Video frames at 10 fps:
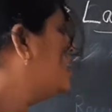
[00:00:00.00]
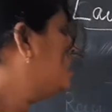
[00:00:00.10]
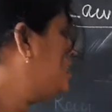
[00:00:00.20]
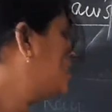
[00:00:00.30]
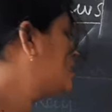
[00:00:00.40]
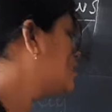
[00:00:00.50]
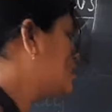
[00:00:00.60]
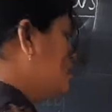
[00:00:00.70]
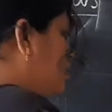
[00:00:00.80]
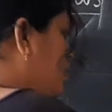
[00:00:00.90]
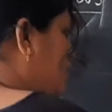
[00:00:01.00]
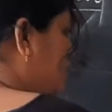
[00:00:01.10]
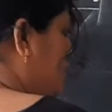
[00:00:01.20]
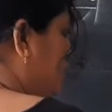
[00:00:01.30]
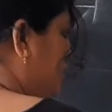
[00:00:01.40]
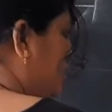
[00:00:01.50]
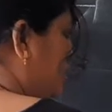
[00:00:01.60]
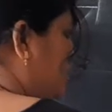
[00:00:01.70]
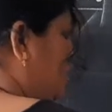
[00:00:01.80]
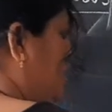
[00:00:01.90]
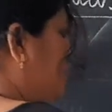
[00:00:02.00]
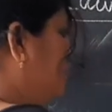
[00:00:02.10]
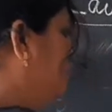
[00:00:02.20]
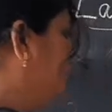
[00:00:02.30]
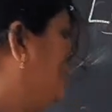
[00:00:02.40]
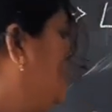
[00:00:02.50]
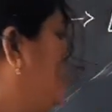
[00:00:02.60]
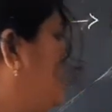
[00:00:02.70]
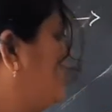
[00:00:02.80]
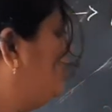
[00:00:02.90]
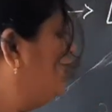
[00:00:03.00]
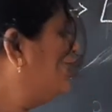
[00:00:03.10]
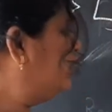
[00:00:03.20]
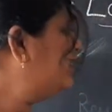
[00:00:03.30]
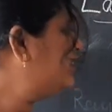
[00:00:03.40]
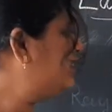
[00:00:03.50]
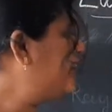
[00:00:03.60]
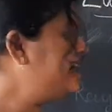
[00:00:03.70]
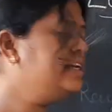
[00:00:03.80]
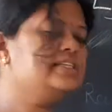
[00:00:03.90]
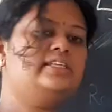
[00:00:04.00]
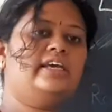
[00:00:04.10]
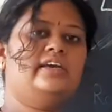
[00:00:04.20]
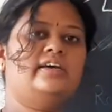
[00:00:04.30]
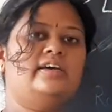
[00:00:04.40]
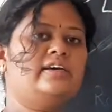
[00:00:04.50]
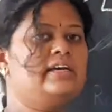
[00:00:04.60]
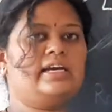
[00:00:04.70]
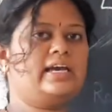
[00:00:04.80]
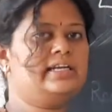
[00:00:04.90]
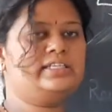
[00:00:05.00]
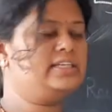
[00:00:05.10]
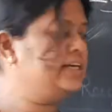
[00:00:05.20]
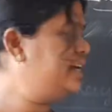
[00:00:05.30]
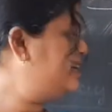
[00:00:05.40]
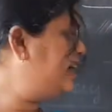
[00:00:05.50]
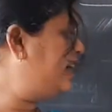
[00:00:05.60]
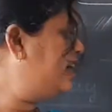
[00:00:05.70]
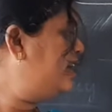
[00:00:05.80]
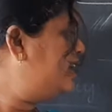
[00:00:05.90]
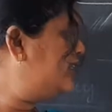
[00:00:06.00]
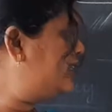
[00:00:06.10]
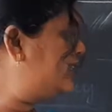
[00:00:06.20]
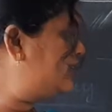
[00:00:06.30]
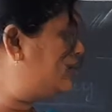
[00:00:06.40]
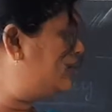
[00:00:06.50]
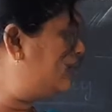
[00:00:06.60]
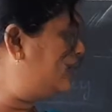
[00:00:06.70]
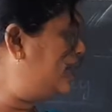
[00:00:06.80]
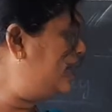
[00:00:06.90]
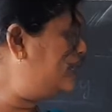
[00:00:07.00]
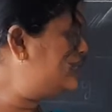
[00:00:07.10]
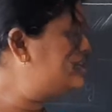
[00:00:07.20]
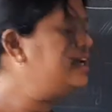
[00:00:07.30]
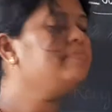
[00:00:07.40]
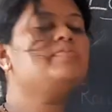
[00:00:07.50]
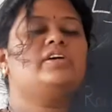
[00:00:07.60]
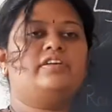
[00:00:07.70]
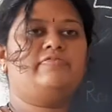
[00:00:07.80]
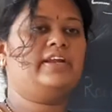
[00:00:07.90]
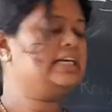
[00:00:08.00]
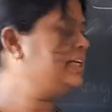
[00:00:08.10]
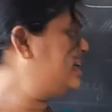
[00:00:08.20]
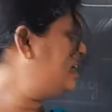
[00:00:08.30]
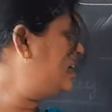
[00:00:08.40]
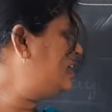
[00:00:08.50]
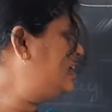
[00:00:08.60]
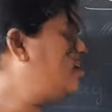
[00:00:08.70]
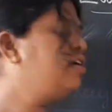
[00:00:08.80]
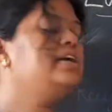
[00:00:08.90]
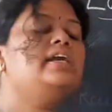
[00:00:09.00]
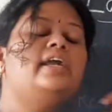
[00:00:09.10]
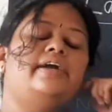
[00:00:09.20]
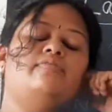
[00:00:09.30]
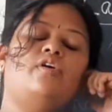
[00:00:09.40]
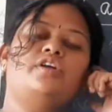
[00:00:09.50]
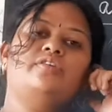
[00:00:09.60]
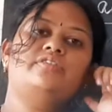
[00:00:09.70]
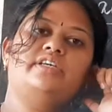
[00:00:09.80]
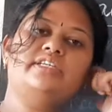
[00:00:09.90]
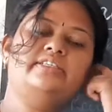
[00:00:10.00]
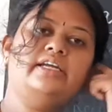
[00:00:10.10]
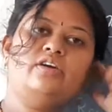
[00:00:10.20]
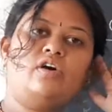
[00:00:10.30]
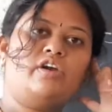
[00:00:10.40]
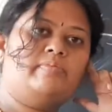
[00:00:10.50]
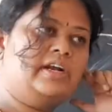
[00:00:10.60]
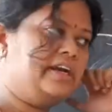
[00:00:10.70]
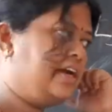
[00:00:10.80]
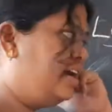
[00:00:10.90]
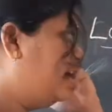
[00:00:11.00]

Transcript: Yes, so in this figure, children, you know this line is the incident ray. This line is the reflected ray, and the dotted line what you see is the normal ray.